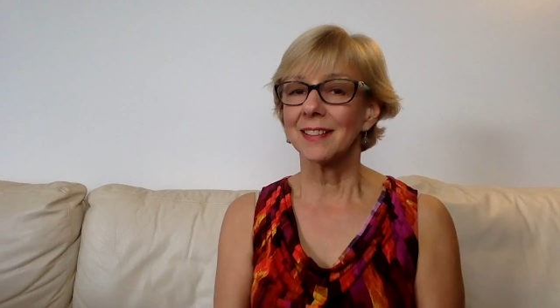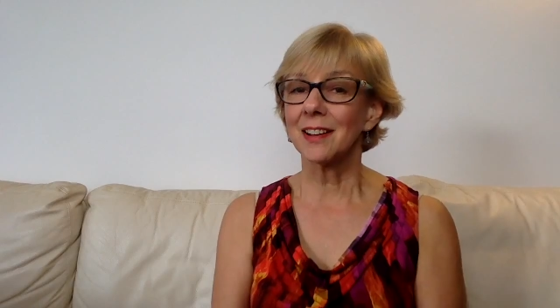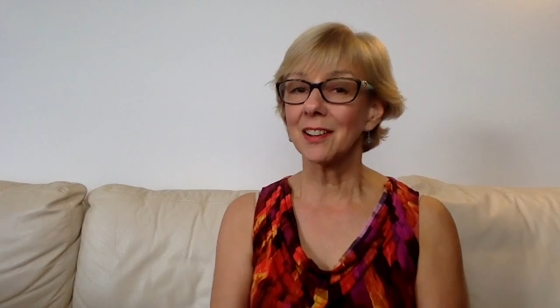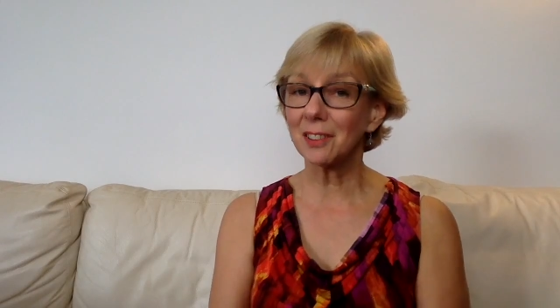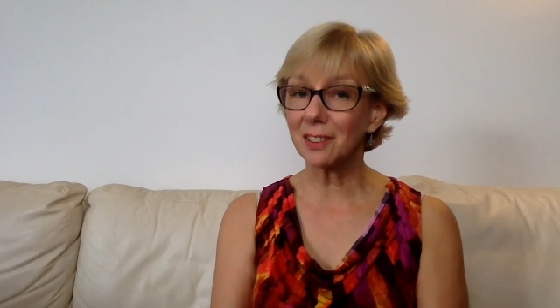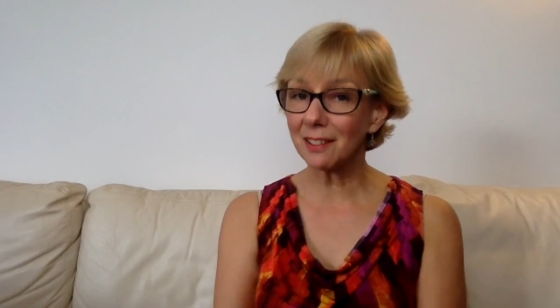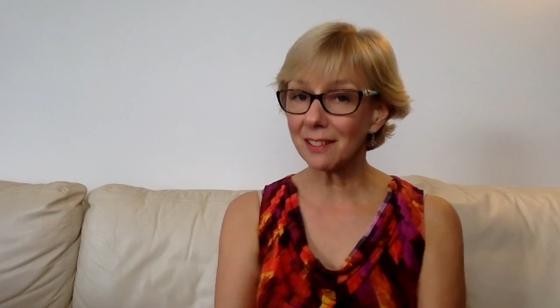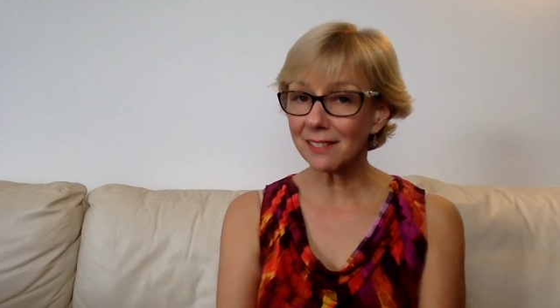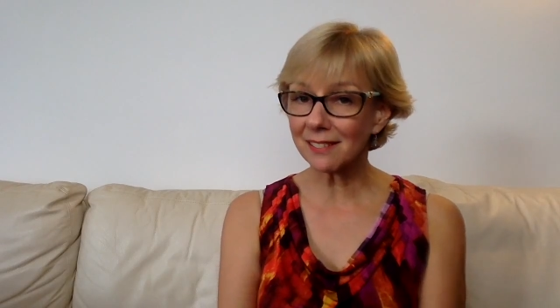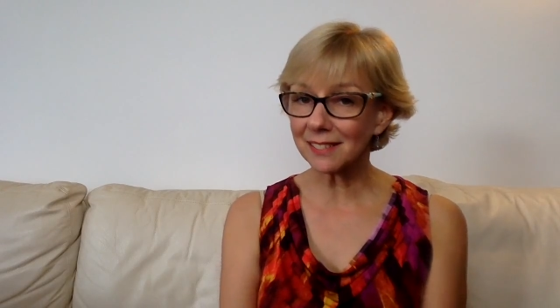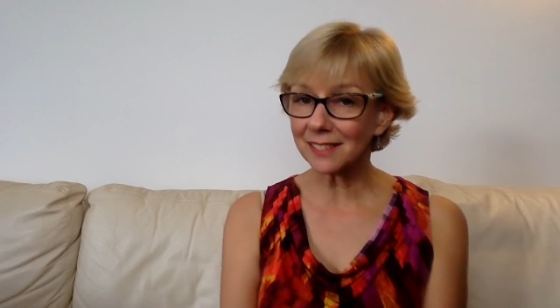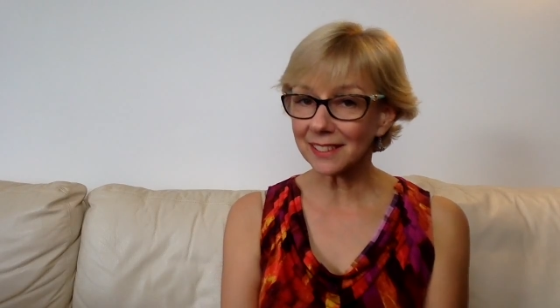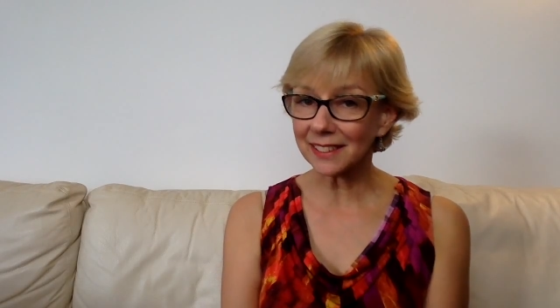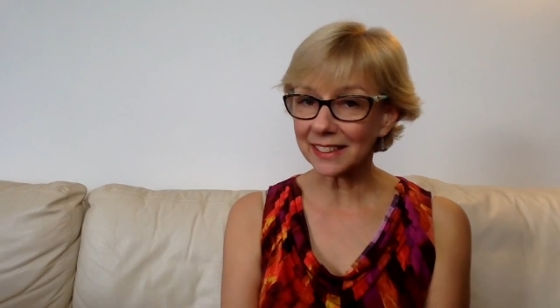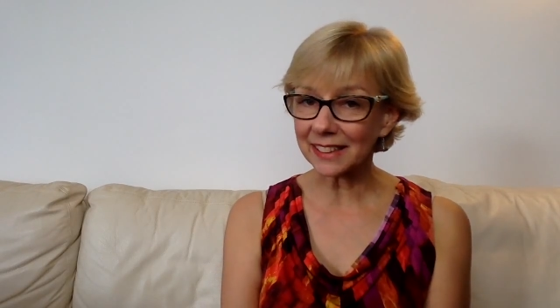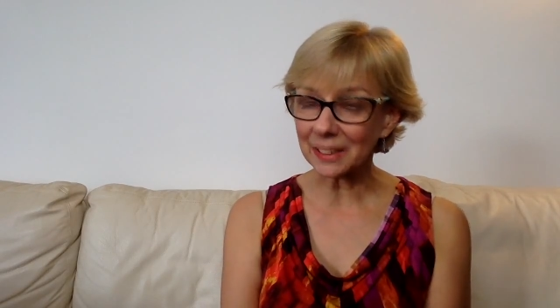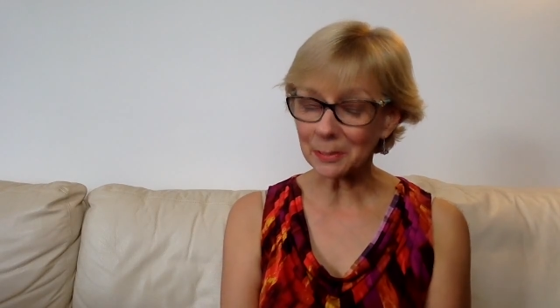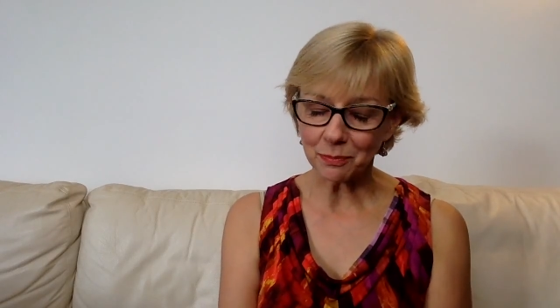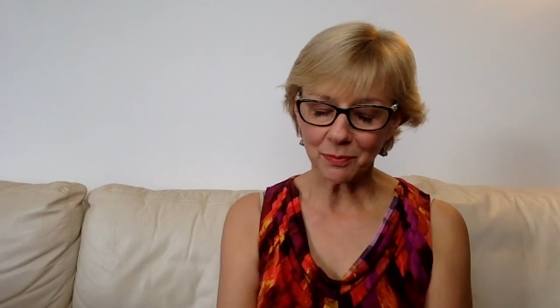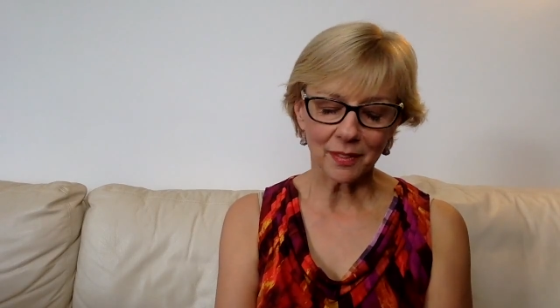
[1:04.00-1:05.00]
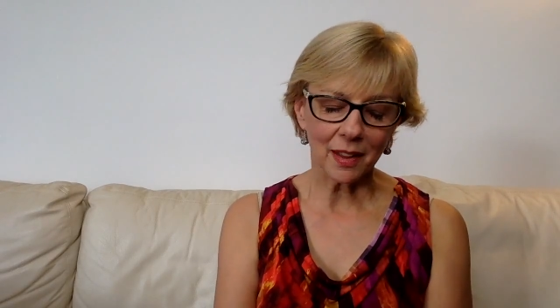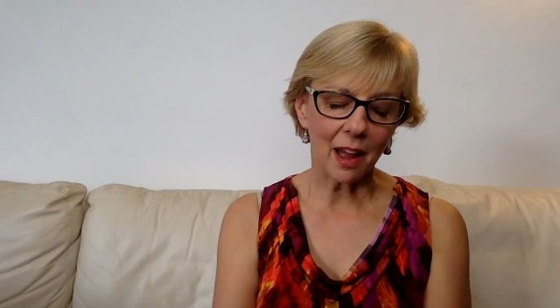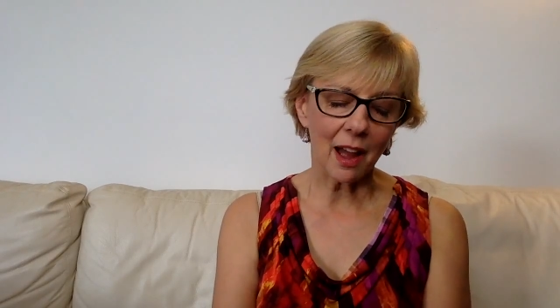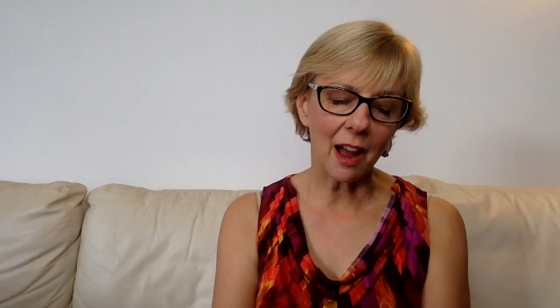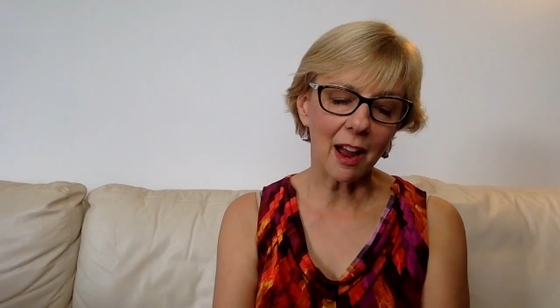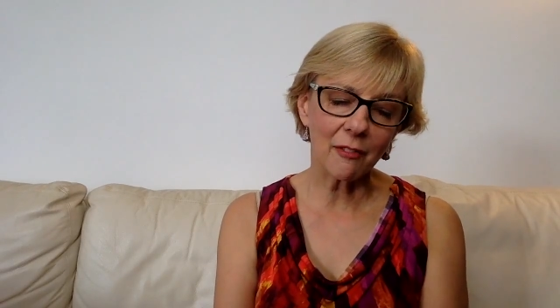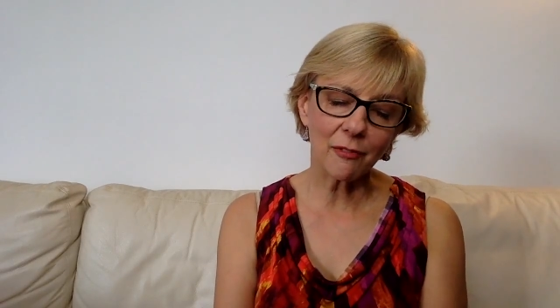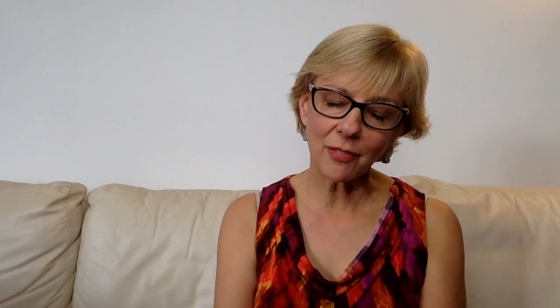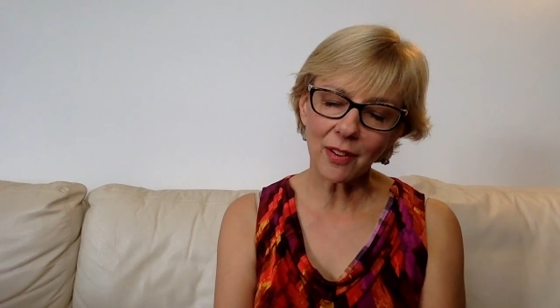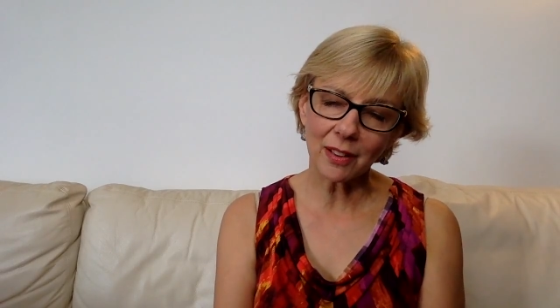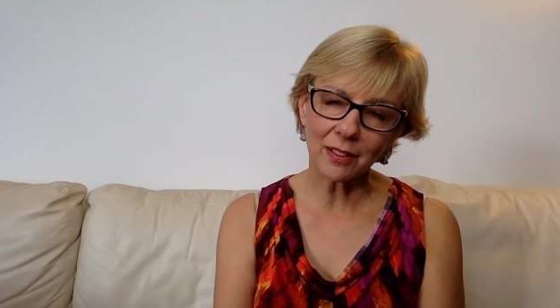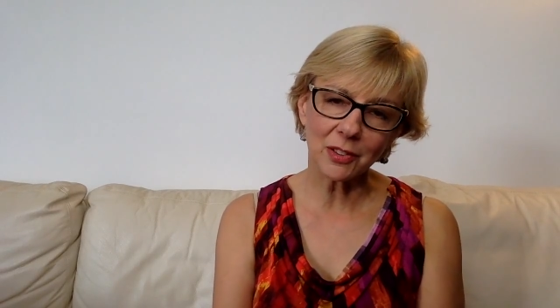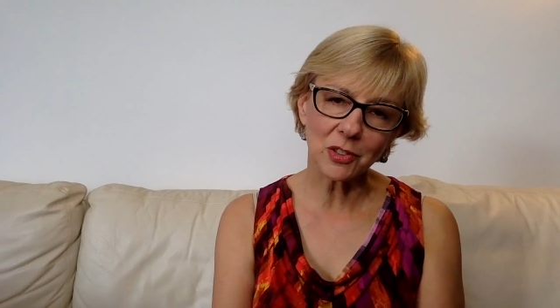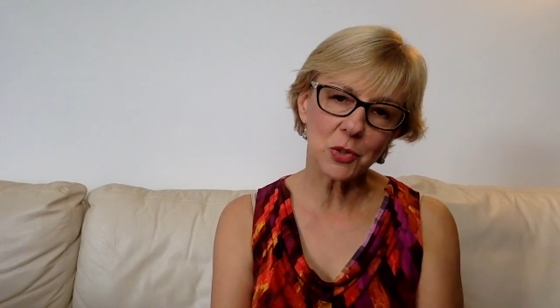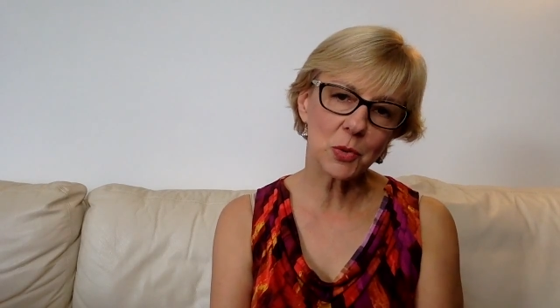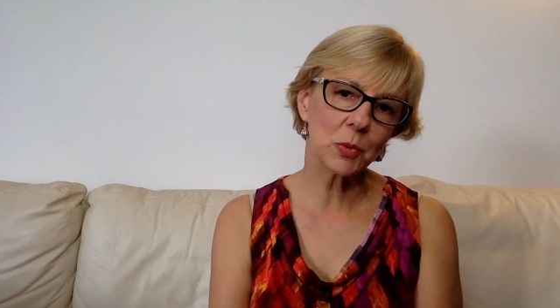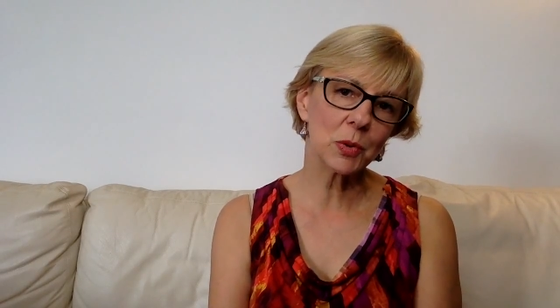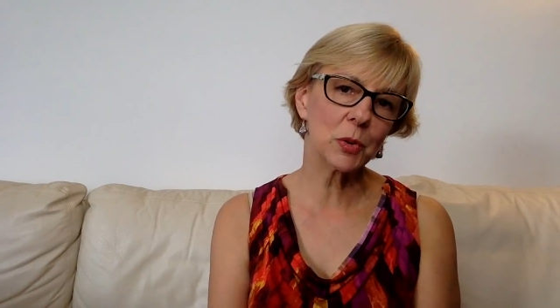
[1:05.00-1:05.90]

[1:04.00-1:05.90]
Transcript: Now, luckily, I fell into